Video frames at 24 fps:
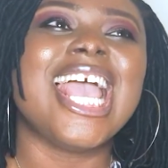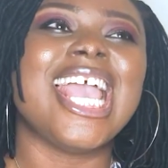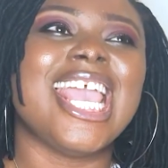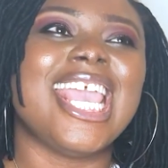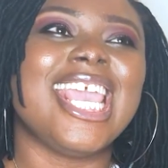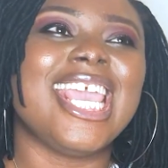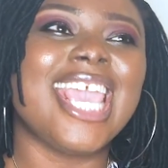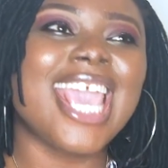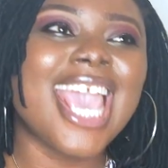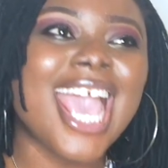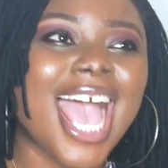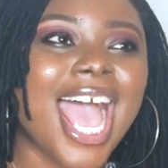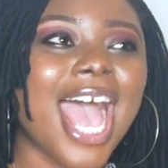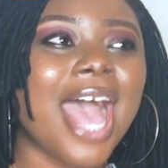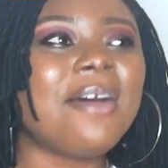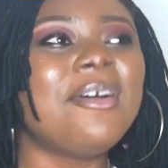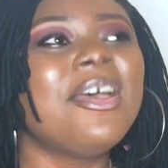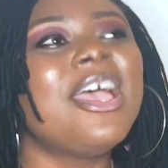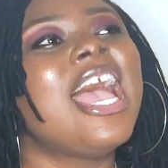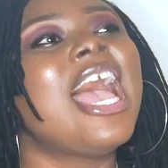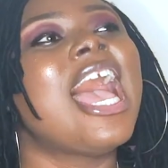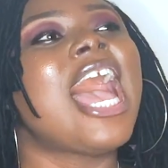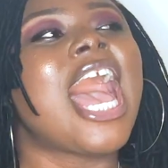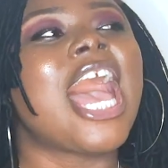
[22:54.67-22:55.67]
Yeah,
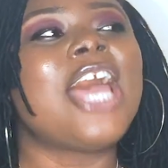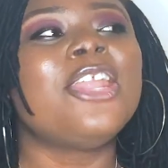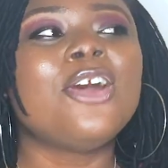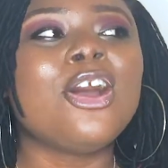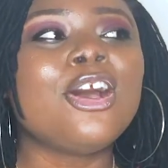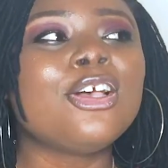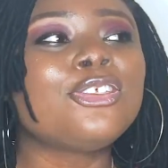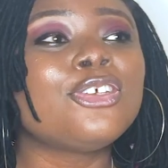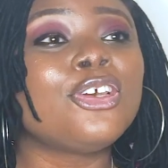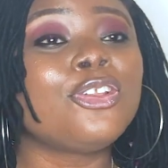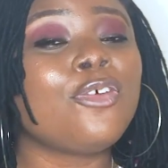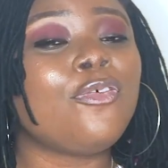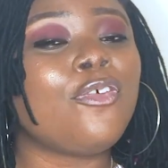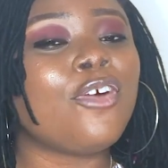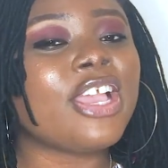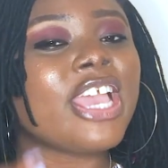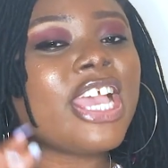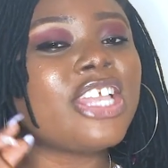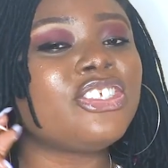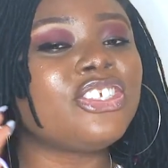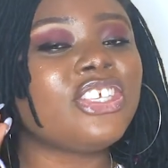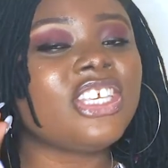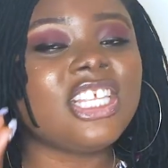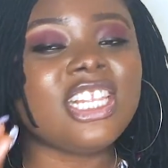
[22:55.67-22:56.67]
and also don't
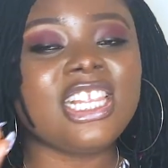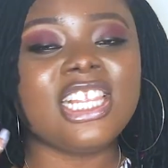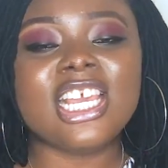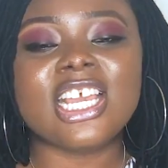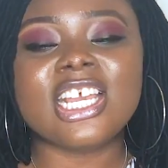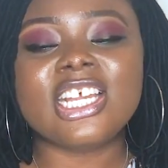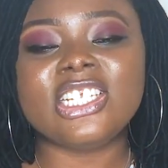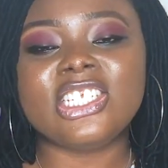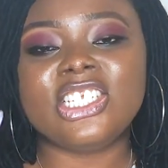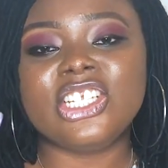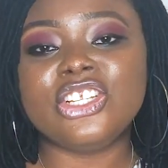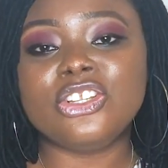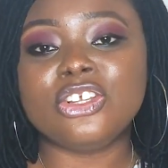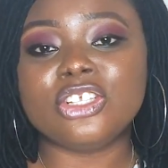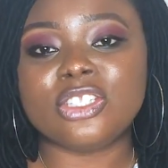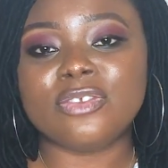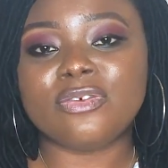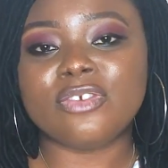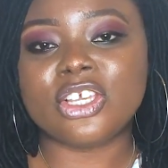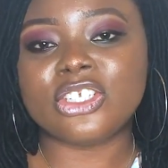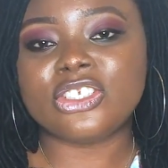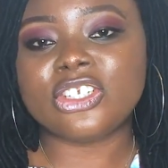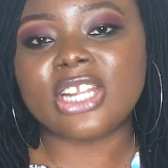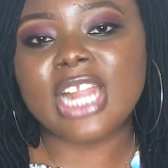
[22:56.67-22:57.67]
forget to click the
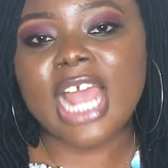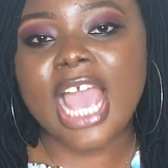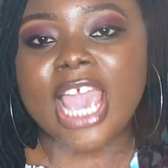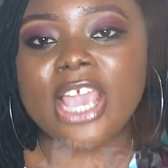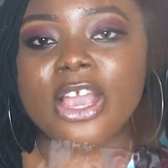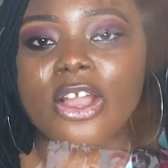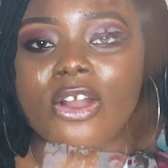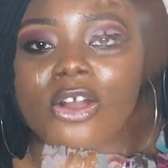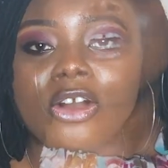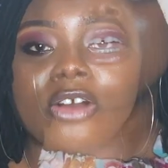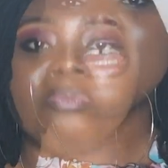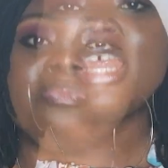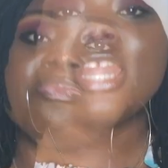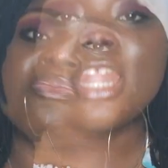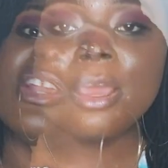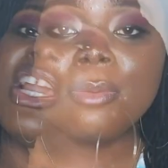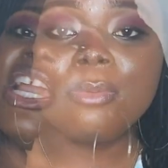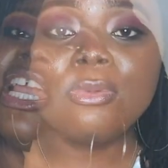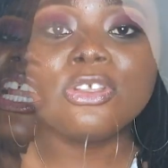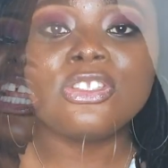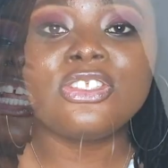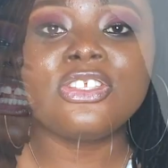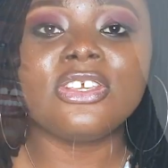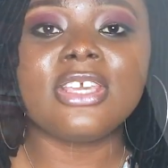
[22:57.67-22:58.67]
notification icon.
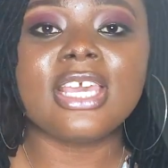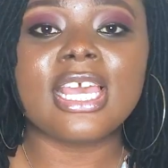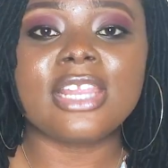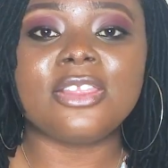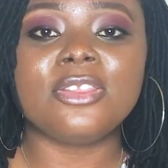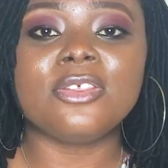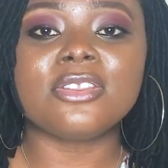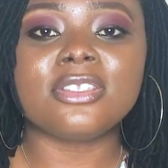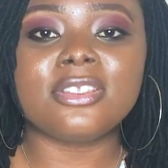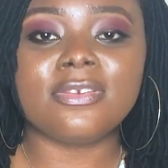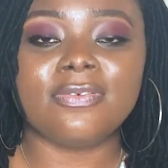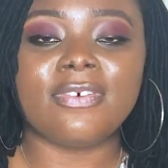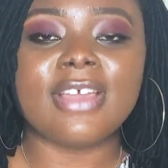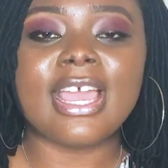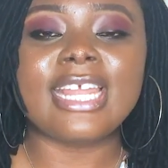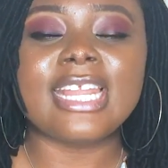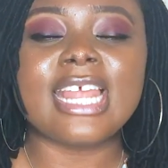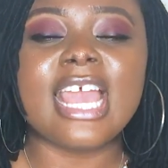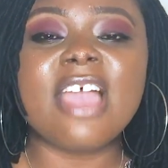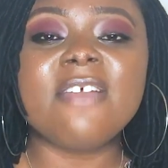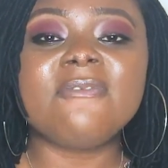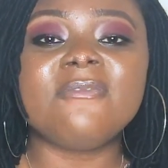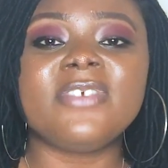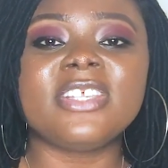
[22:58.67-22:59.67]
Enables you get notified
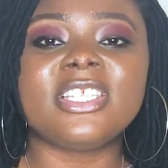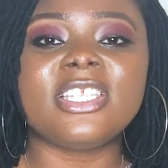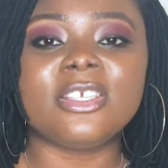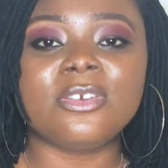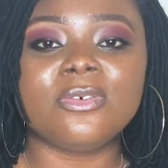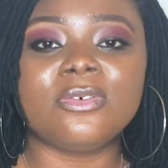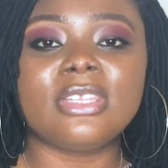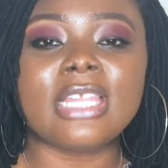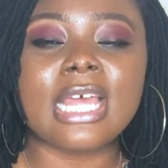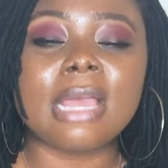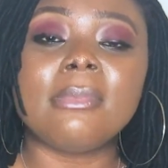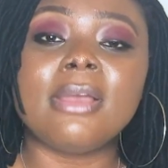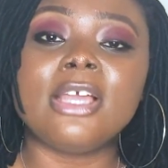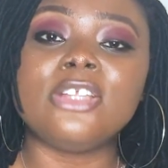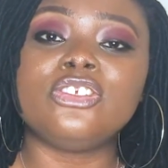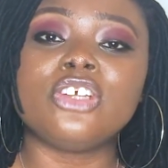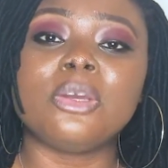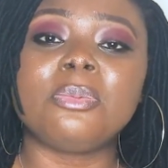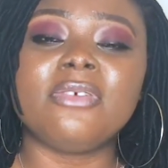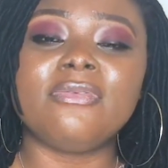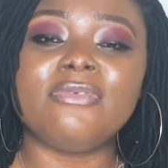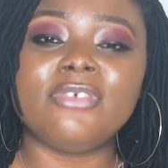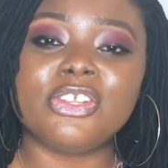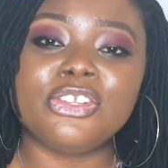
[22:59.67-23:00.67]
every single time I drop
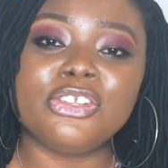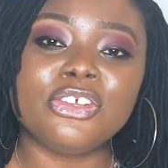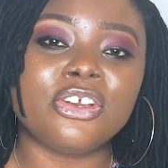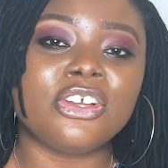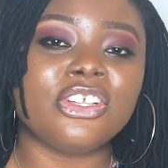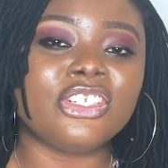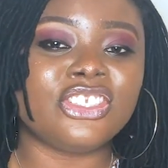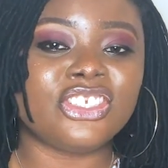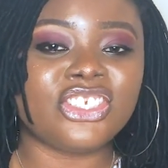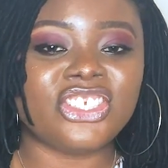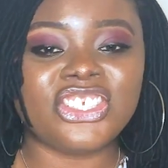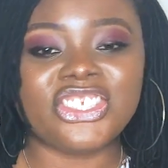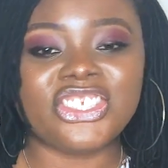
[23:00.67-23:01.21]
a video on this